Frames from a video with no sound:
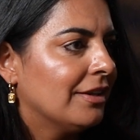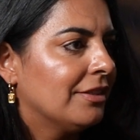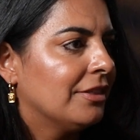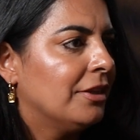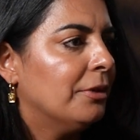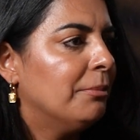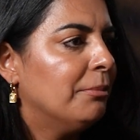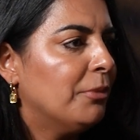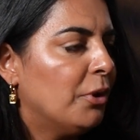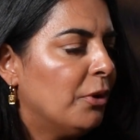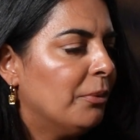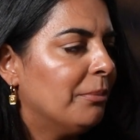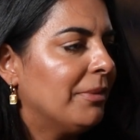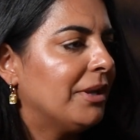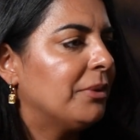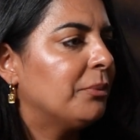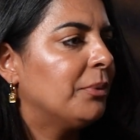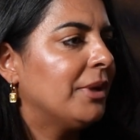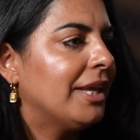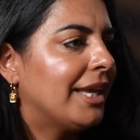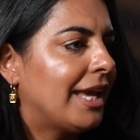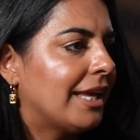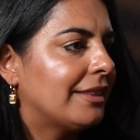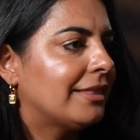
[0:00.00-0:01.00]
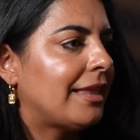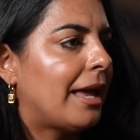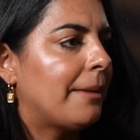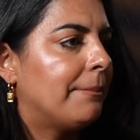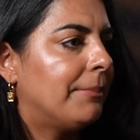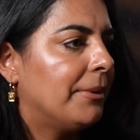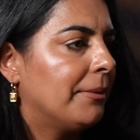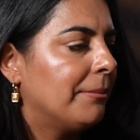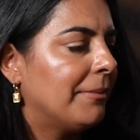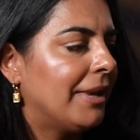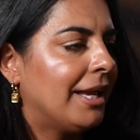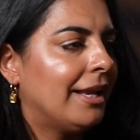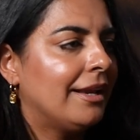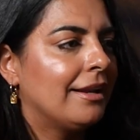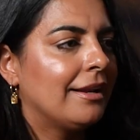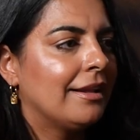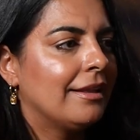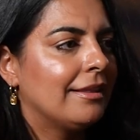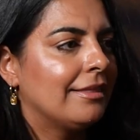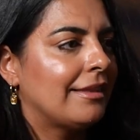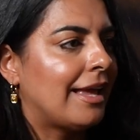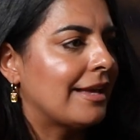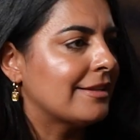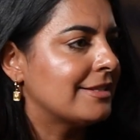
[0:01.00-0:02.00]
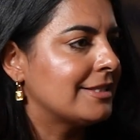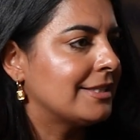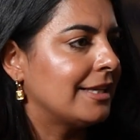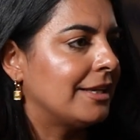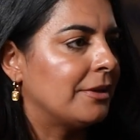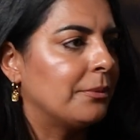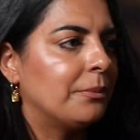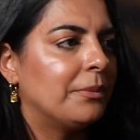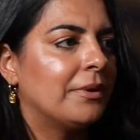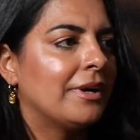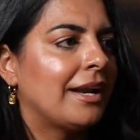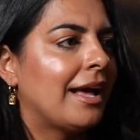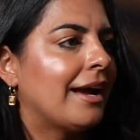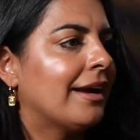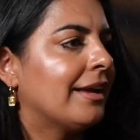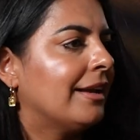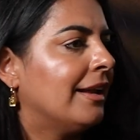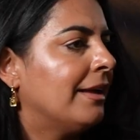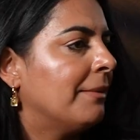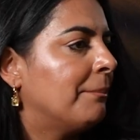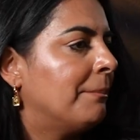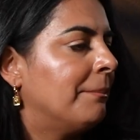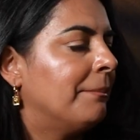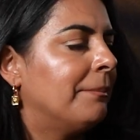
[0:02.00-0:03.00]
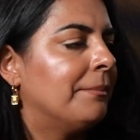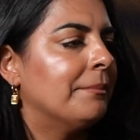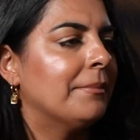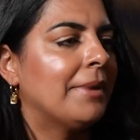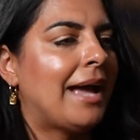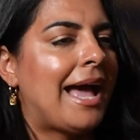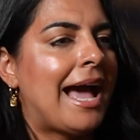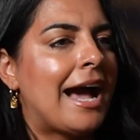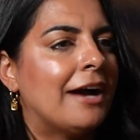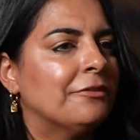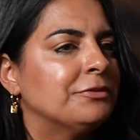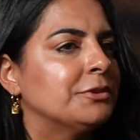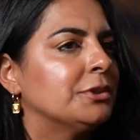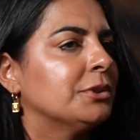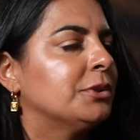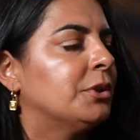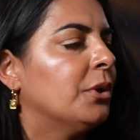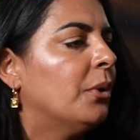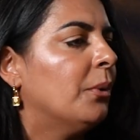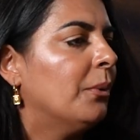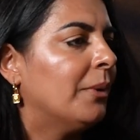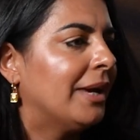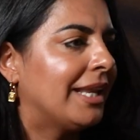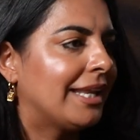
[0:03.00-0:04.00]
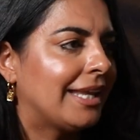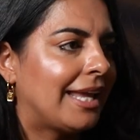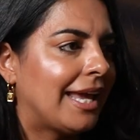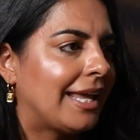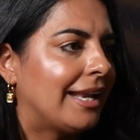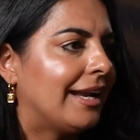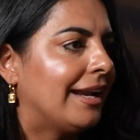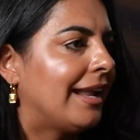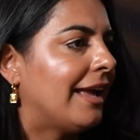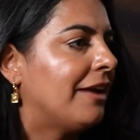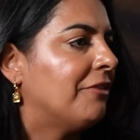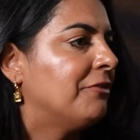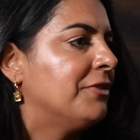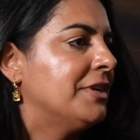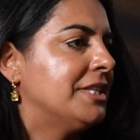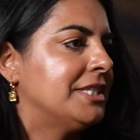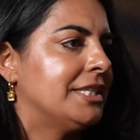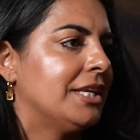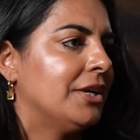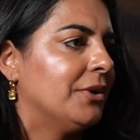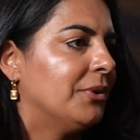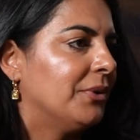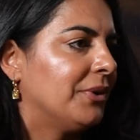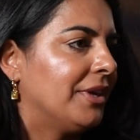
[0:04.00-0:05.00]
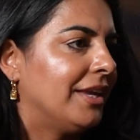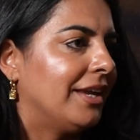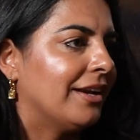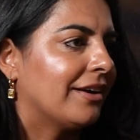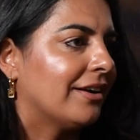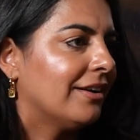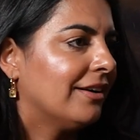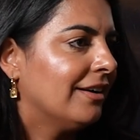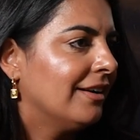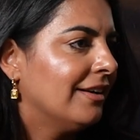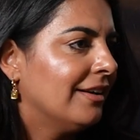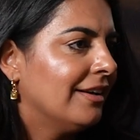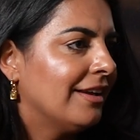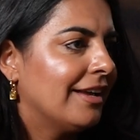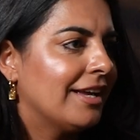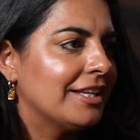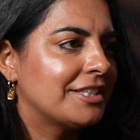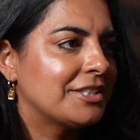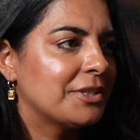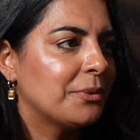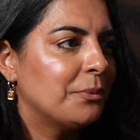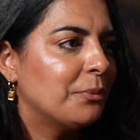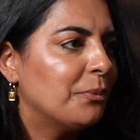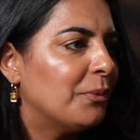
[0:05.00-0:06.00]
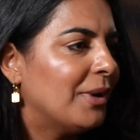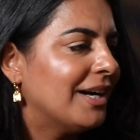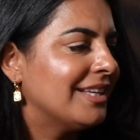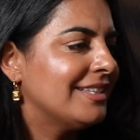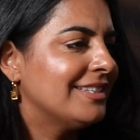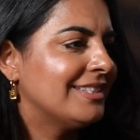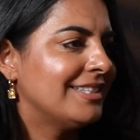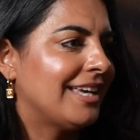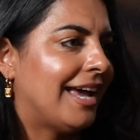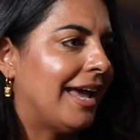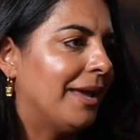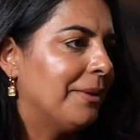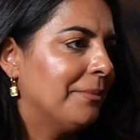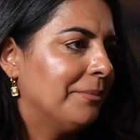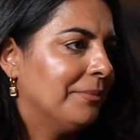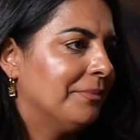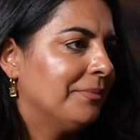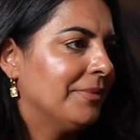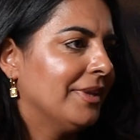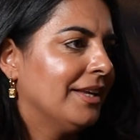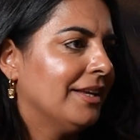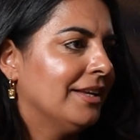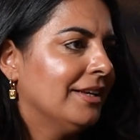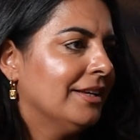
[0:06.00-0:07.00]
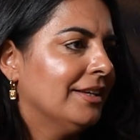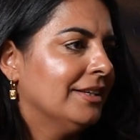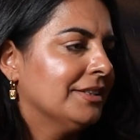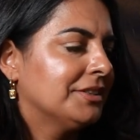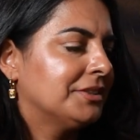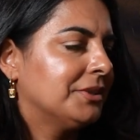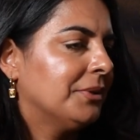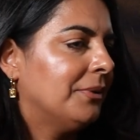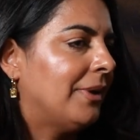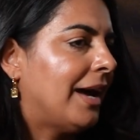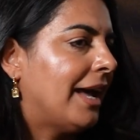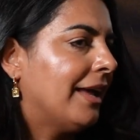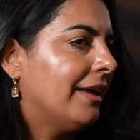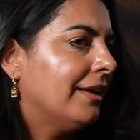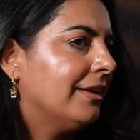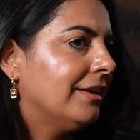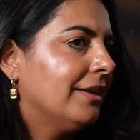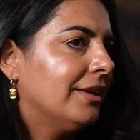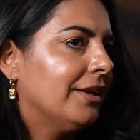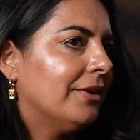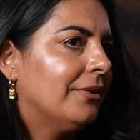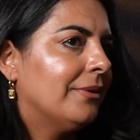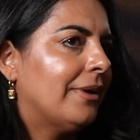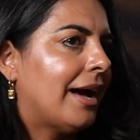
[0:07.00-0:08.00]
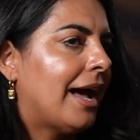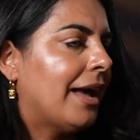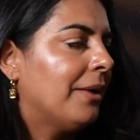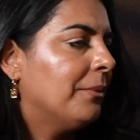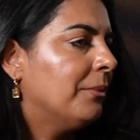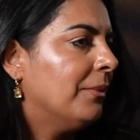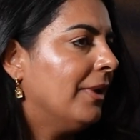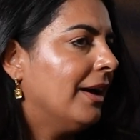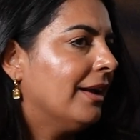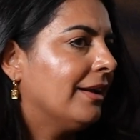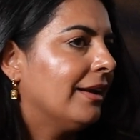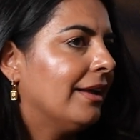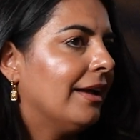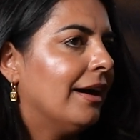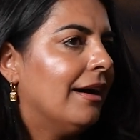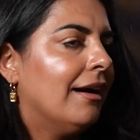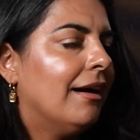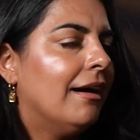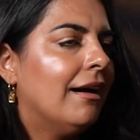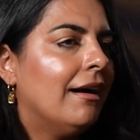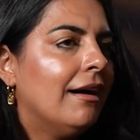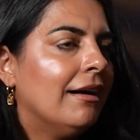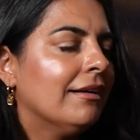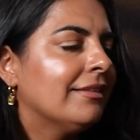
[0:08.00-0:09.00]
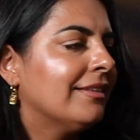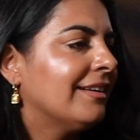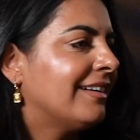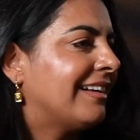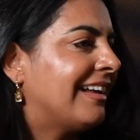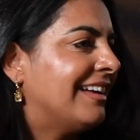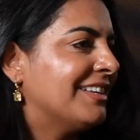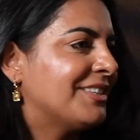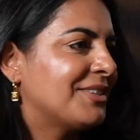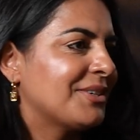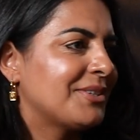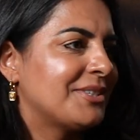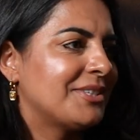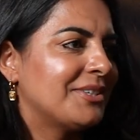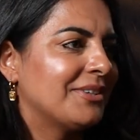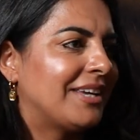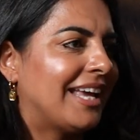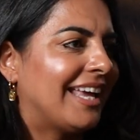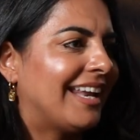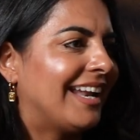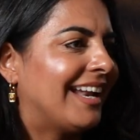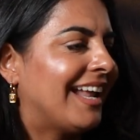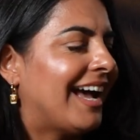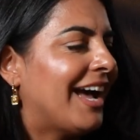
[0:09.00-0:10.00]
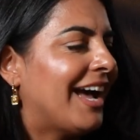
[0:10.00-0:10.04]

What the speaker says: The moment we get that permit, that's it. We're not gonna have to go and get it every single year. It's a one time. So I want all the ranchos to get it.